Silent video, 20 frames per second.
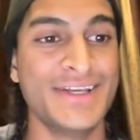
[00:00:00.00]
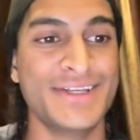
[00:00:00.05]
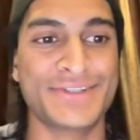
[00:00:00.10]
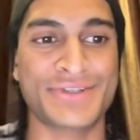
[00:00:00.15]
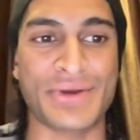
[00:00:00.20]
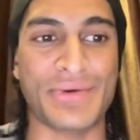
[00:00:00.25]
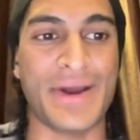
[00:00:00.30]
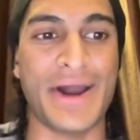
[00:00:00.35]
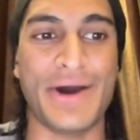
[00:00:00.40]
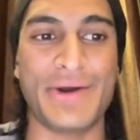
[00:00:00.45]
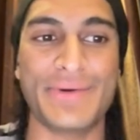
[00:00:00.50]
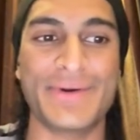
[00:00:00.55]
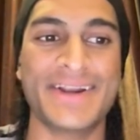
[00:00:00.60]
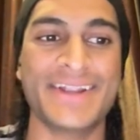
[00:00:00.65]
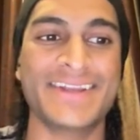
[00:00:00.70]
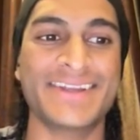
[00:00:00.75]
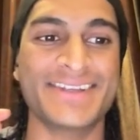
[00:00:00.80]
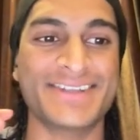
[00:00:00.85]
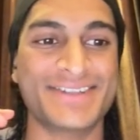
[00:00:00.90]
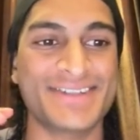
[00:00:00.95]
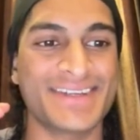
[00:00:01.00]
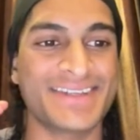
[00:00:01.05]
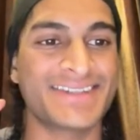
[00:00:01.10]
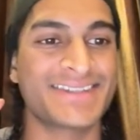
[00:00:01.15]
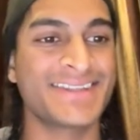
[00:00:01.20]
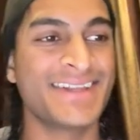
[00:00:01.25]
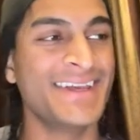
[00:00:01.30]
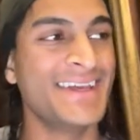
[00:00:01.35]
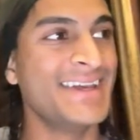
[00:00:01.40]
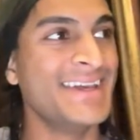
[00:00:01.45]
So Outrank is
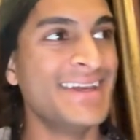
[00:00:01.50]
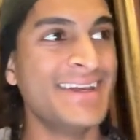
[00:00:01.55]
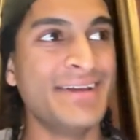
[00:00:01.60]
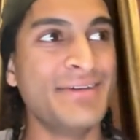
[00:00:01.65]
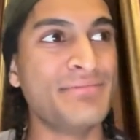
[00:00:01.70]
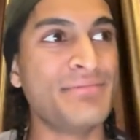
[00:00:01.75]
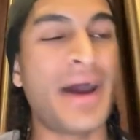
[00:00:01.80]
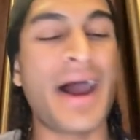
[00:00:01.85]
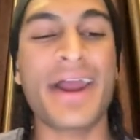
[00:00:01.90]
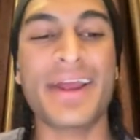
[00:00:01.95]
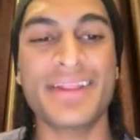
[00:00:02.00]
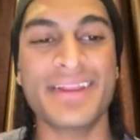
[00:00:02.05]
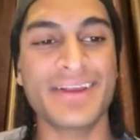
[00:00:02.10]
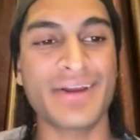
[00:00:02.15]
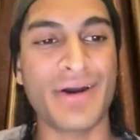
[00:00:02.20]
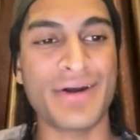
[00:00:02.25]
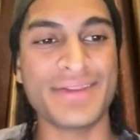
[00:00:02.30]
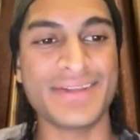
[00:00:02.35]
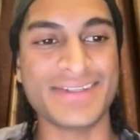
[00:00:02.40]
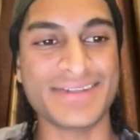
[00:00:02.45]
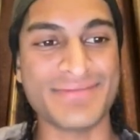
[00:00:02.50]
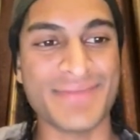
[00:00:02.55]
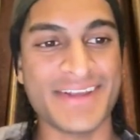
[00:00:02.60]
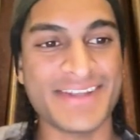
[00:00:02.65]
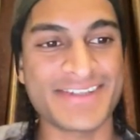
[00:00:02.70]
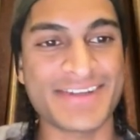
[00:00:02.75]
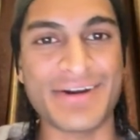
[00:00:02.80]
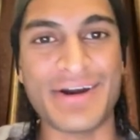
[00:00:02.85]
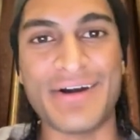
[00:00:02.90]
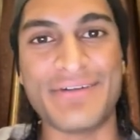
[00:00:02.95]
just piling on these
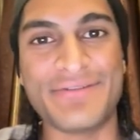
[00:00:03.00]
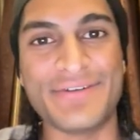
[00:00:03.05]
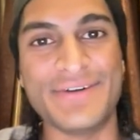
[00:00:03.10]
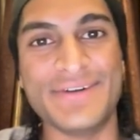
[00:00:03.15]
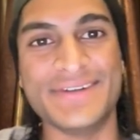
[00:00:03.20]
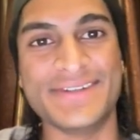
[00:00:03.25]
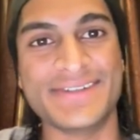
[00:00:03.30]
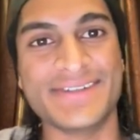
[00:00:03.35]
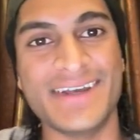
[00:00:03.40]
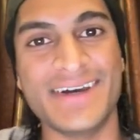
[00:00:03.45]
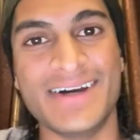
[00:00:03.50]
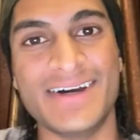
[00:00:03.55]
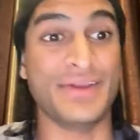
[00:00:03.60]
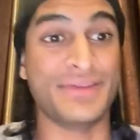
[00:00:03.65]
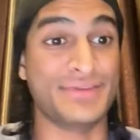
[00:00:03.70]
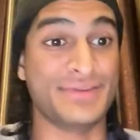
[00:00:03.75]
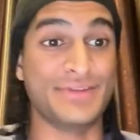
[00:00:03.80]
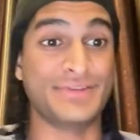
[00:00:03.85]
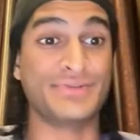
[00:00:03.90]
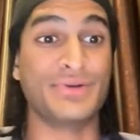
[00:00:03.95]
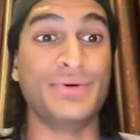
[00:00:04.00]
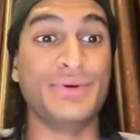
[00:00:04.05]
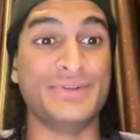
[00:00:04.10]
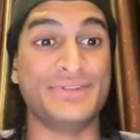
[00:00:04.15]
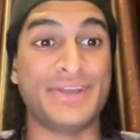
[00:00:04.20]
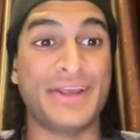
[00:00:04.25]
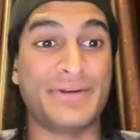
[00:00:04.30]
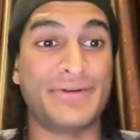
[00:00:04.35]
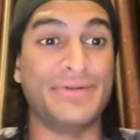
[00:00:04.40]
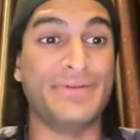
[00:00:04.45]
amazing offers. The tool
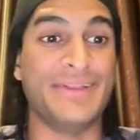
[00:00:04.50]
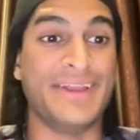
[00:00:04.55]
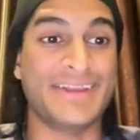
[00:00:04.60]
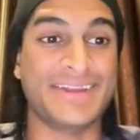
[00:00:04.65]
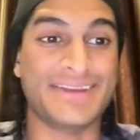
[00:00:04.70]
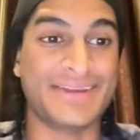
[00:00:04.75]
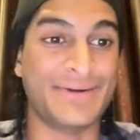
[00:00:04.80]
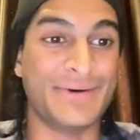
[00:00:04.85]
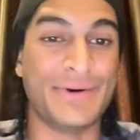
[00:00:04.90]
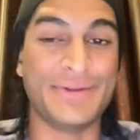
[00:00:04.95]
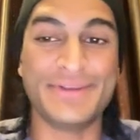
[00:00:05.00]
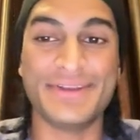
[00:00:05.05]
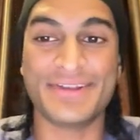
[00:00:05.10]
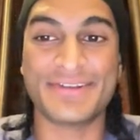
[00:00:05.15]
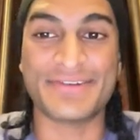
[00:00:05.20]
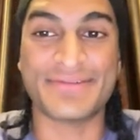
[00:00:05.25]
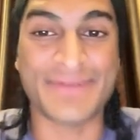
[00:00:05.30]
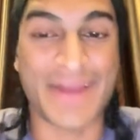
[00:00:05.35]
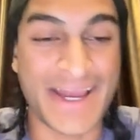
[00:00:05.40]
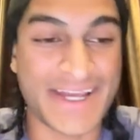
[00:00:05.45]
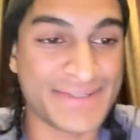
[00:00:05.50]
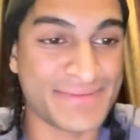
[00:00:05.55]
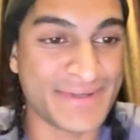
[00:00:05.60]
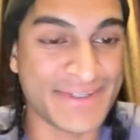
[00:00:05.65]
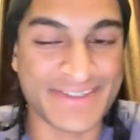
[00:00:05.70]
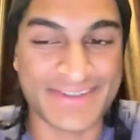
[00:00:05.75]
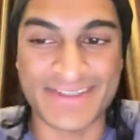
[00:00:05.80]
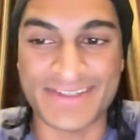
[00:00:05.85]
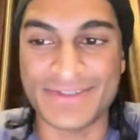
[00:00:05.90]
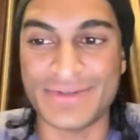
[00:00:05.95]
in general, like all the other
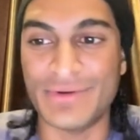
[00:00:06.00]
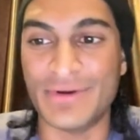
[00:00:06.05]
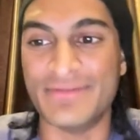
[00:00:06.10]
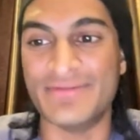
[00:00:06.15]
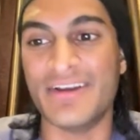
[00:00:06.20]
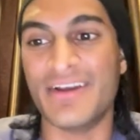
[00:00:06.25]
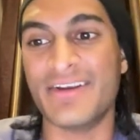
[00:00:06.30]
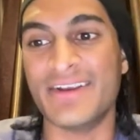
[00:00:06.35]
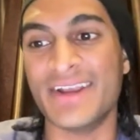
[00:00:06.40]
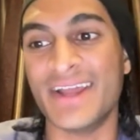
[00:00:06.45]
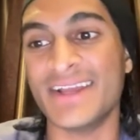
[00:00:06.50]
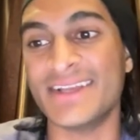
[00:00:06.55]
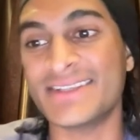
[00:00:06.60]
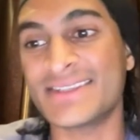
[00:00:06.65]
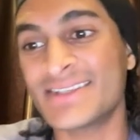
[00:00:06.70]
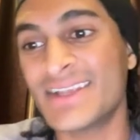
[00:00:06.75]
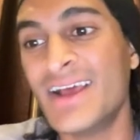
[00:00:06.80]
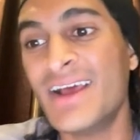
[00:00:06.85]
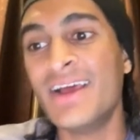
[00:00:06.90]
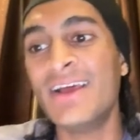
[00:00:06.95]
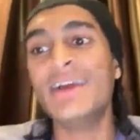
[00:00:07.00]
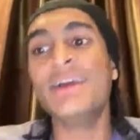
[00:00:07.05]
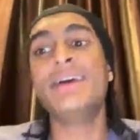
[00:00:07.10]
aspects of the tool, are very nice.